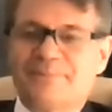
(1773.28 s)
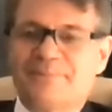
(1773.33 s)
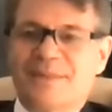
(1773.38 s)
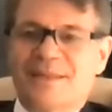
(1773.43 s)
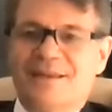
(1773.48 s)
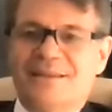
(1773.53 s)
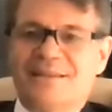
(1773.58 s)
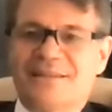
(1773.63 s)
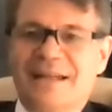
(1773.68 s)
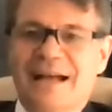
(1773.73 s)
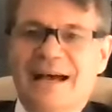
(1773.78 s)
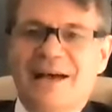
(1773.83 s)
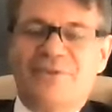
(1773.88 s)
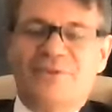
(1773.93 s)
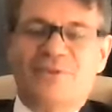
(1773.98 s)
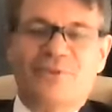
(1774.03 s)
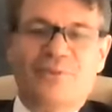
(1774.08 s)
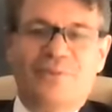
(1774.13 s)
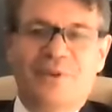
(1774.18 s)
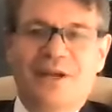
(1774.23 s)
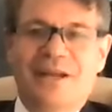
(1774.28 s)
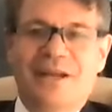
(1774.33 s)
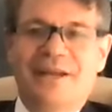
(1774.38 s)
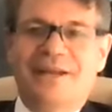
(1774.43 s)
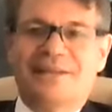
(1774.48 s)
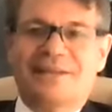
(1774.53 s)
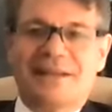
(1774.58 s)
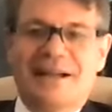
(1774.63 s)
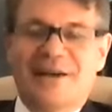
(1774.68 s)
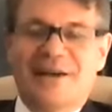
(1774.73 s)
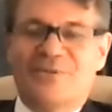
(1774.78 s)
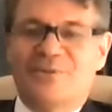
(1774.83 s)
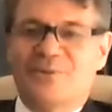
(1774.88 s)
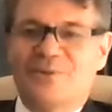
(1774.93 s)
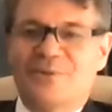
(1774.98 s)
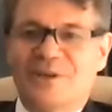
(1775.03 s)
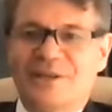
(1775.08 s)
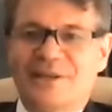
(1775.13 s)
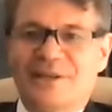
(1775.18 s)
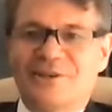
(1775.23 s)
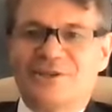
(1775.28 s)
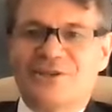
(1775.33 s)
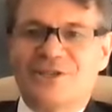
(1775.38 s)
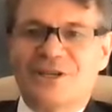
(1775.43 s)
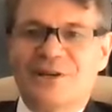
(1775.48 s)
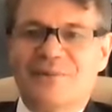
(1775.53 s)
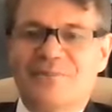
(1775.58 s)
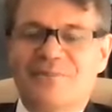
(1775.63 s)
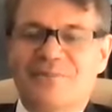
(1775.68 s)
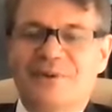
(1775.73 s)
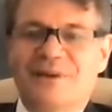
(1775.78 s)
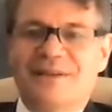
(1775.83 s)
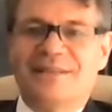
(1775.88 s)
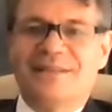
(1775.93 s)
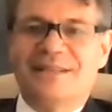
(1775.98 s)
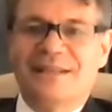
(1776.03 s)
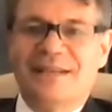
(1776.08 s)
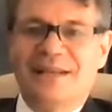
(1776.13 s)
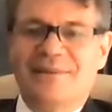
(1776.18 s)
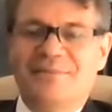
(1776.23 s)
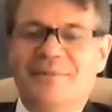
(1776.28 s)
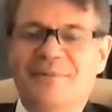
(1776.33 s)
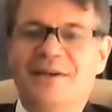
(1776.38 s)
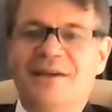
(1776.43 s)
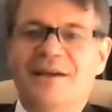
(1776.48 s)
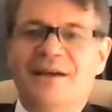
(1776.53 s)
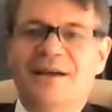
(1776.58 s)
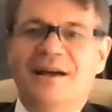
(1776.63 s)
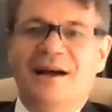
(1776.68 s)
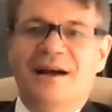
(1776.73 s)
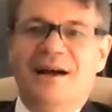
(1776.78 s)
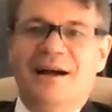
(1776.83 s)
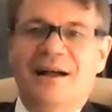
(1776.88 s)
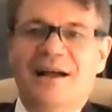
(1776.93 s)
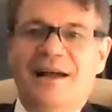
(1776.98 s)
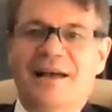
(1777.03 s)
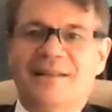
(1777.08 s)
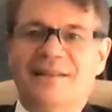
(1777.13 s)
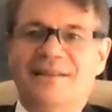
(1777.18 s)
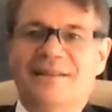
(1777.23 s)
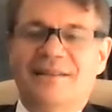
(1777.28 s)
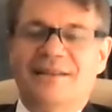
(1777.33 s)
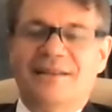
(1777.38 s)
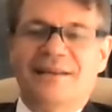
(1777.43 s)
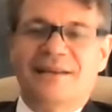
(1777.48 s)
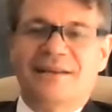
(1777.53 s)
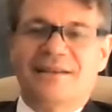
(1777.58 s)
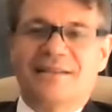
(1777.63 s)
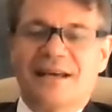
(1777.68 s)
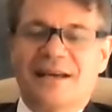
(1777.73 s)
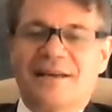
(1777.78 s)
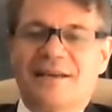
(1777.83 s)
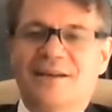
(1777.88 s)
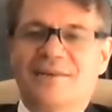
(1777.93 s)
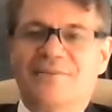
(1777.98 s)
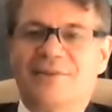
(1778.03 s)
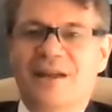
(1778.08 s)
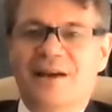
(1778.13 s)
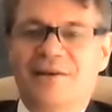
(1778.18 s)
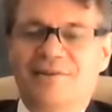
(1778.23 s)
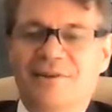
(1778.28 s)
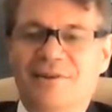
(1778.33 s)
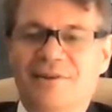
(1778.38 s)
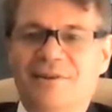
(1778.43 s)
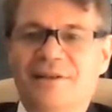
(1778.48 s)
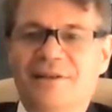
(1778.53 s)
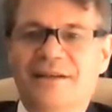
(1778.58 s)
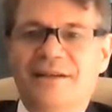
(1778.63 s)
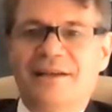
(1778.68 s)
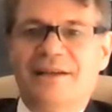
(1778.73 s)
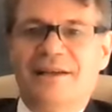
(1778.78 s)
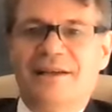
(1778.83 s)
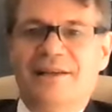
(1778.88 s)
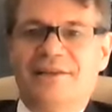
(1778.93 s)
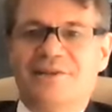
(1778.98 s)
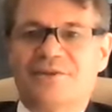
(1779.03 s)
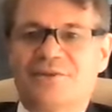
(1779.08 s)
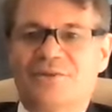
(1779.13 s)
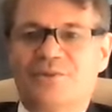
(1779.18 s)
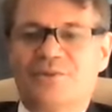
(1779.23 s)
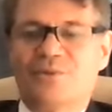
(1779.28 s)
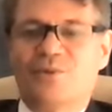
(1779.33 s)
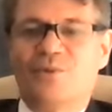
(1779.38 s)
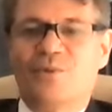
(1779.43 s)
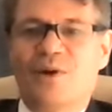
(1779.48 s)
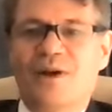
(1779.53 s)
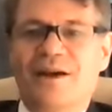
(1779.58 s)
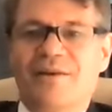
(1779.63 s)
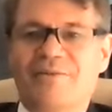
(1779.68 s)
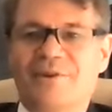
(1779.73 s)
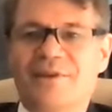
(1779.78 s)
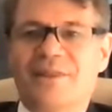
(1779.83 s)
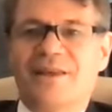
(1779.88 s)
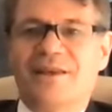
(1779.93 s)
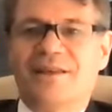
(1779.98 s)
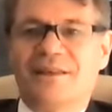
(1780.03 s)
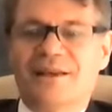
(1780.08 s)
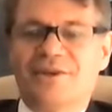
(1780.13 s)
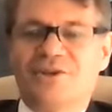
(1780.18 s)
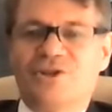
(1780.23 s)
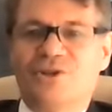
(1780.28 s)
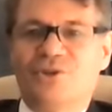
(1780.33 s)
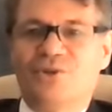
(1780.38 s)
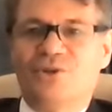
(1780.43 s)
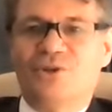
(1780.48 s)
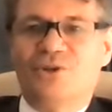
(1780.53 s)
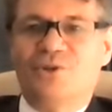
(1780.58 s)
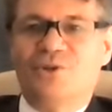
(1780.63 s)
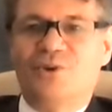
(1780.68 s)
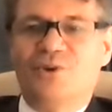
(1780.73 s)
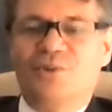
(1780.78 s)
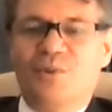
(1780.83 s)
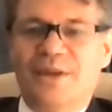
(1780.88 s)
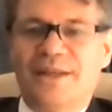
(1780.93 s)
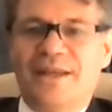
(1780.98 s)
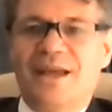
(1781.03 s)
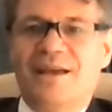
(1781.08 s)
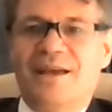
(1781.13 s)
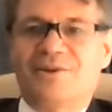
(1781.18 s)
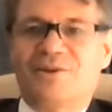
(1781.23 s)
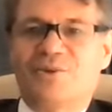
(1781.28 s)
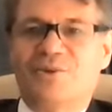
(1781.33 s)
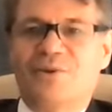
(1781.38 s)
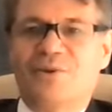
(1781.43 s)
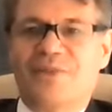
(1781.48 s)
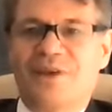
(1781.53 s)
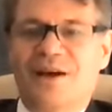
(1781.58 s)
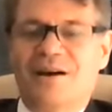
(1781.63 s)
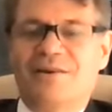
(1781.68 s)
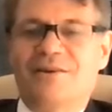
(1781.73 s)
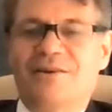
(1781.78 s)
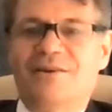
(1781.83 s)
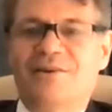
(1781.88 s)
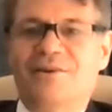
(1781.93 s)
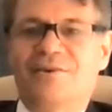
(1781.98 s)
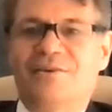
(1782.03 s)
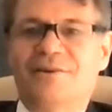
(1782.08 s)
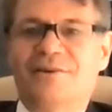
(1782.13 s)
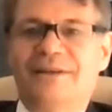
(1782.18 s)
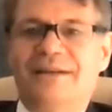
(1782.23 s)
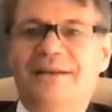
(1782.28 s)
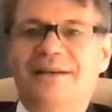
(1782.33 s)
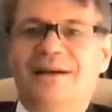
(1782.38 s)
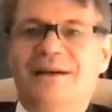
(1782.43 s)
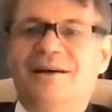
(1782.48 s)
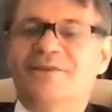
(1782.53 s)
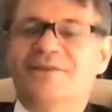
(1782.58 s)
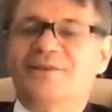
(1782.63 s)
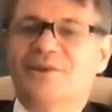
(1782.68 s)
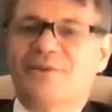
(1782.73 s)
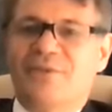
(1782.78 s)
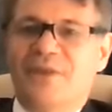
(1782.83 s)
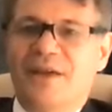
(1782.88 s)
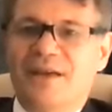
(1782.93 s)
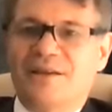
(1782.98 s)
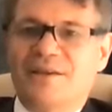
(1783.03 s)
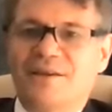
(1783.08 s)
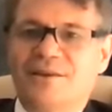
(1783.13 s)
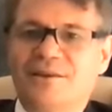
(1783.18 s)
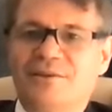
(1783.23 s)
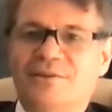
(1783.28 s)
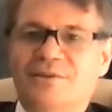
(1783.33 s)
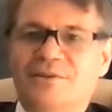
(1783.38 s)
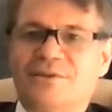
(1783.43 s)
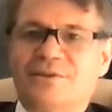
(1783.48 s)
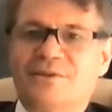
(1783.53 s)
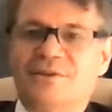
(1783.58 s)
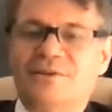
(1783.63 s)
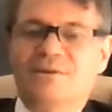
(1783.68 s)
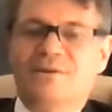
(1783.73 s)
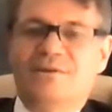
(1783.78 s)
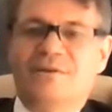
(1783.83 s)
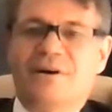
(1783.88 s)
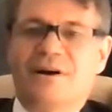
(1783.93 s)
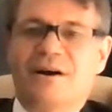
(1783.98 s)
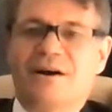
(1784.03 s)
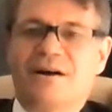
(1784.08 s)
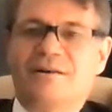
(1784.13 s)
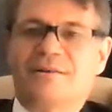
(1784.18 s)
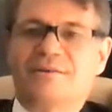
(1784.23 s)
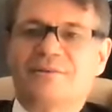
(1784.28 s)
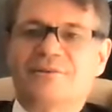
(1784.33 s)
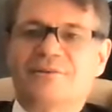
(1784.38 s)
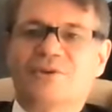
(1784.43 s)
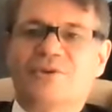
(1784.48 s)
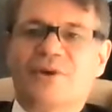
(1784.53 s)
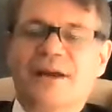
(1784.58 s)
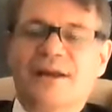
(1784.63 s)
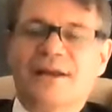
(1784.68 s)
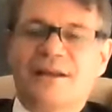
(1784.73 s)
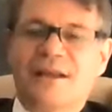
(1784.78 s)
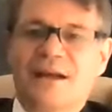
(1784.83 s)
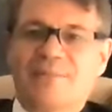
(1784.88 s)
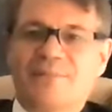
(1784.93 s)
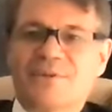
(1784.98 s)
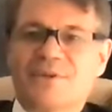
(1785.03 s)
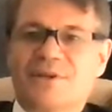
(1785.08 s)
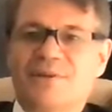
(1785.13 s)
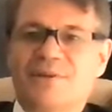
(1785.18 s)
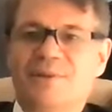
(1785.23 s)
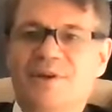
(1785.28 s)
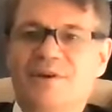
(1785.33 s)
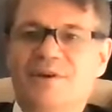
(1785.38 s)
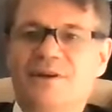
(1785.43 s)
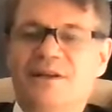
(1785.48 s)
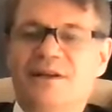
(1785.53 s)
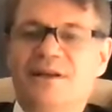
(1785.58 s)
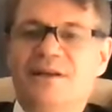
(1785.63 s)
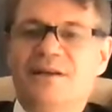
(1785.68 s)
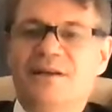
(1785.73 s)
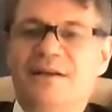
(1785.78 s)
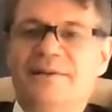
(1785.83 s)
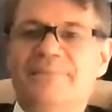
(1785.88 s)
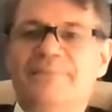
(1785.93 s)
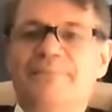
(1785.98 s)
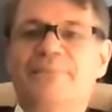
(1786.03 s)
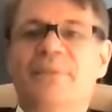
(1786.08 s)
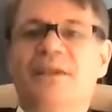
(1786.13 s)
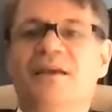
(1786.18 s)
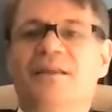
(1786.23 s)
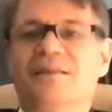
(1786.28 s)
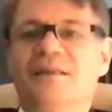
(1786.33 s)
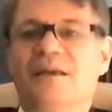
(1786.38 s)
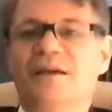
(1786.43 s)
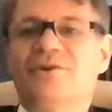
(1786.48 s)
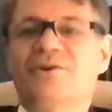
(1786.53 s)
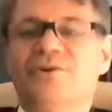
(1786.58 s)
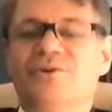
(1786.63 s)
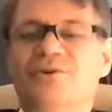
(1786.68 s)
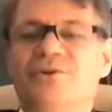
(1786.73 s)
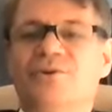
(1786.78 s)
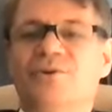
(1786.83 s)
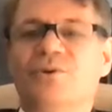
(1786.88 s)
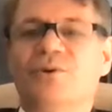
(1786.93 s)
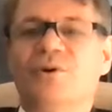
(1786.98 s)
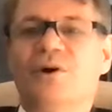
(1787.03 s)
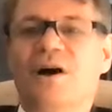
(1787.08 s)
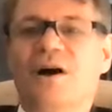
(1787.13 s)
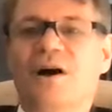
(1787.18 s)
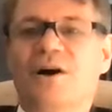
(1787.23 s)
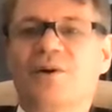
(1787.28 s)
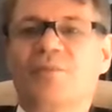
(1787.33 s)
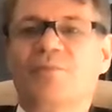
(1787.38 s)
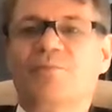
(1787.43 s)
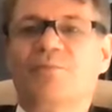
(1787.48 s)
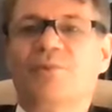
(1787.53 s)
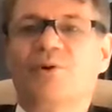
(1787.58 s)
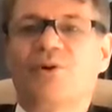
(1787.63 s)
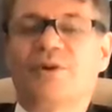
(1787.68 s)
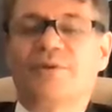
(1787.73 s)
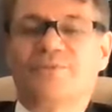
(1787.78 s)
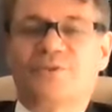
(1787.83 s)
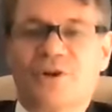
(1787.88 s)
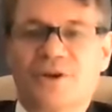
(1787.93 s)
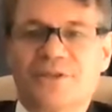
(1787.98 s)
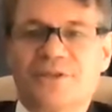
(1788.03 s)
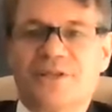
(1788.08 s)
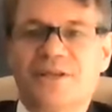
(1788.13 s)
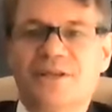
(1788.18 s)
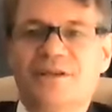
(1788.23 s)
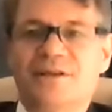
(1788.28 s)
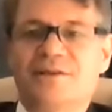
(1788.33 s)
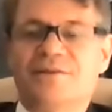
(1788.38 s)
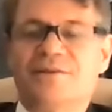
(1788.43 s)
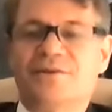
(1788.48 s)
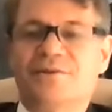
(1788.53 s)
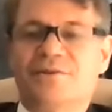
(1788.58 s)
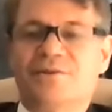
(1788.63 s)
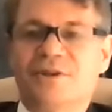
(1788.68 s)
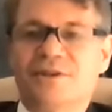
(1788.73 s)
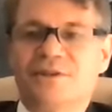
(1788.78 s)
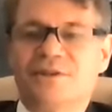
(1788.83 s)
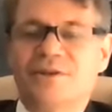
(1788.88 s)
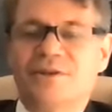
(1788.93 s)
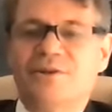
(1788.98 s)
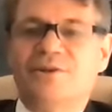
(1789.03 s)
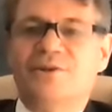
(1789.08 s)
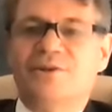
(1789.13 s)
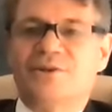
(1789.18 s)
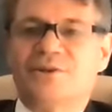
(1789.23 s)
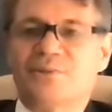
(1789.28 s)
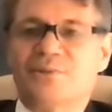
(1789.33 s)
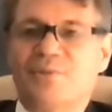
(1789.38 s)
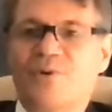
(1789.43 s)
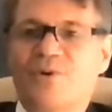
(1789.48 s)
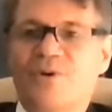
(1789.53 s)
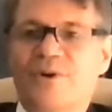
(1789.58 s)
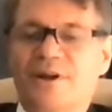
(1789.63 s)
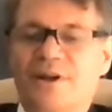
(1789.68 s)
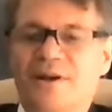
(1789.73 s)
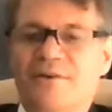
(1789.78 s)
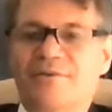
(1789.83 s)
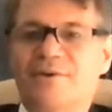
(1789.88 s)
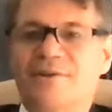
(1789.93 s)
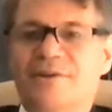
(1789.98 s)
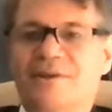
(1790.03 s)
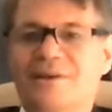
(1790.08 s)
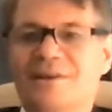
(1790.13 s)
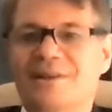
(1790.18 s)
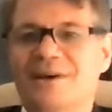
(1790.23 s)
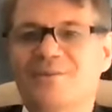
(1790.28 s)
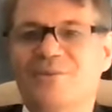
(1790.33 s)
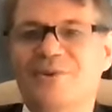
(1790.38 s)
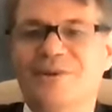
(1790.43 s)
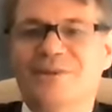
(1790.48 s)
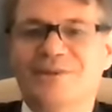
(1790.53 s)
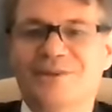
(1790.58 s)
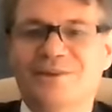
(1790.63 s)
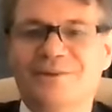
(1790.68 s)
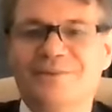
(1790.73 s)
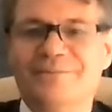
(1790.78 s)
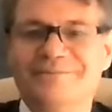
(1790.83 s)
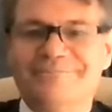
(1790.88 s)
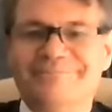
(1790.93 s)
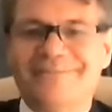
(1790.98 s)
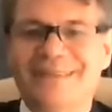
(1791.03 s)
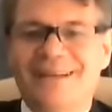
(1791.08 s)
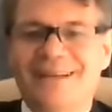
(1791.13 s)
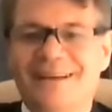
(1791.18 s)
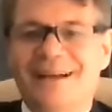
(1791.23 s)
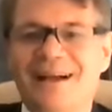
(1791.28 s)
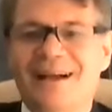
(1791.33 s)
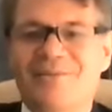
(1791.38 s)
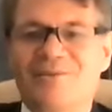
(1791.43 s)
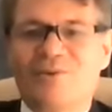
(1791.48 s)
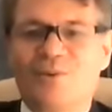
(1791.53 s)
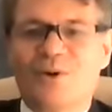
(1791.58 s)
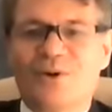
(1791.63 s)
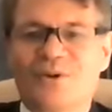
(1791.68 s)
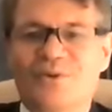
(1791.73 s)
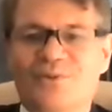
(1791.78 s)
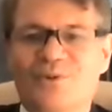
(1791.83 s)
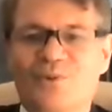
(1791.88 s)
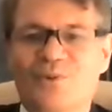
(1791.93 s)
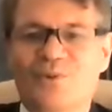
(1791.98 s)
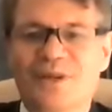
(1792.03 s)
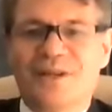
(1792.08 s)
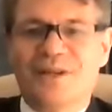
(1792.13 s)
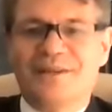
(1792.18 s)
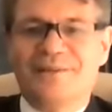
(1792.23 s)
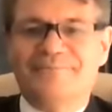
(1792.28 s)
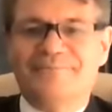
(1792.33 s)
It's not through me. It's not through the leadership team at the executive level. It's through everything that you do, and we can't do it without you. So thank you to our great campus community, and thank you to our Board of Trustees who continue to support everything that we do. Have a wonderful week.